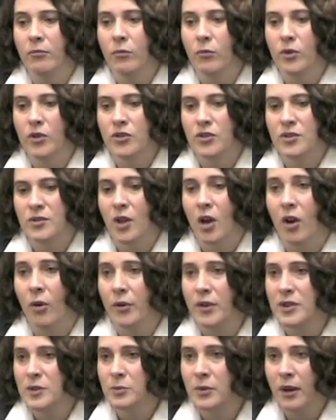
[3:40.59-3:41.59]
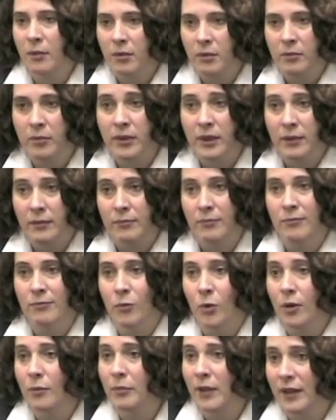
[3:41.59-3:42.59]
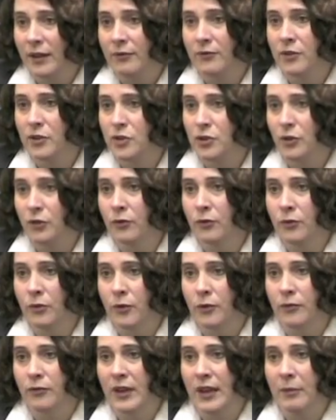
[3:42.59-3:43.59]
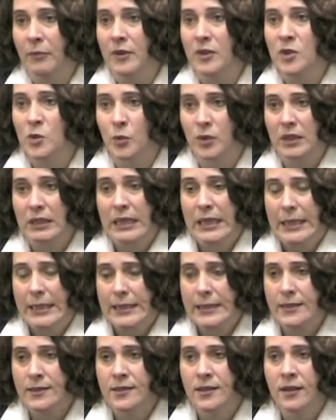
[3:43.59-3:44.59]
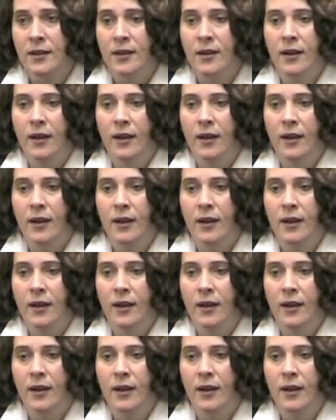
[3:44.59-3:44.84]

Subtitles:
which is always probably more beneficial for families with kids.